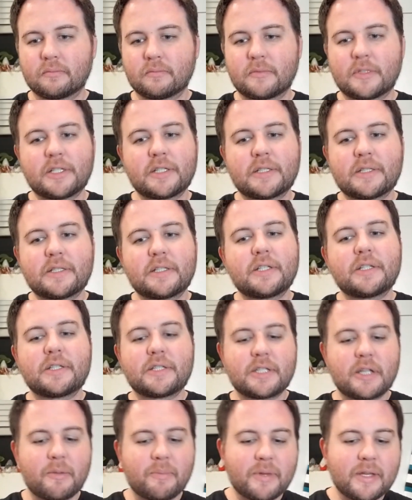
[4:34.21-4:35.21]
just just
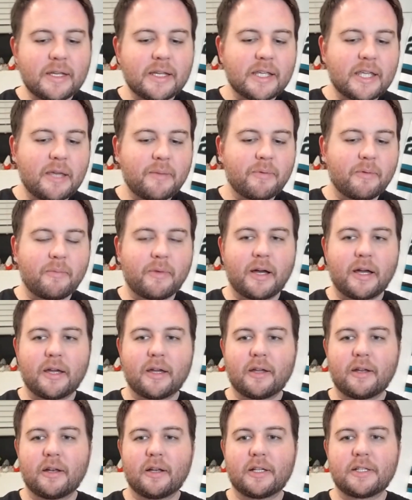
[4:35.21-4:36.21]
something to keep in mind
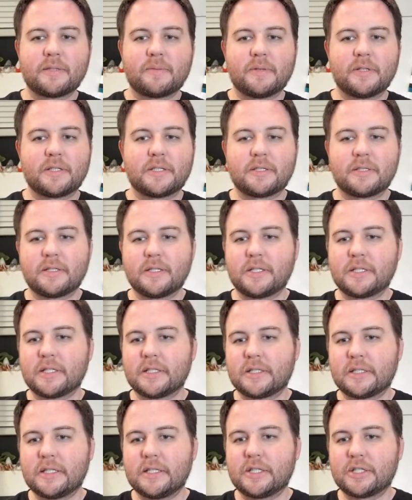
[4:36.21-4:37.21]
on especially
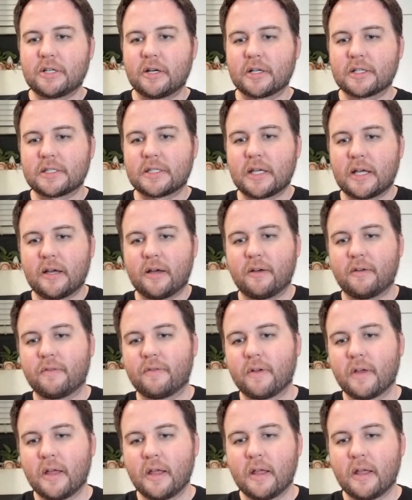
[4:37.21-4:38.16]
since the sharks have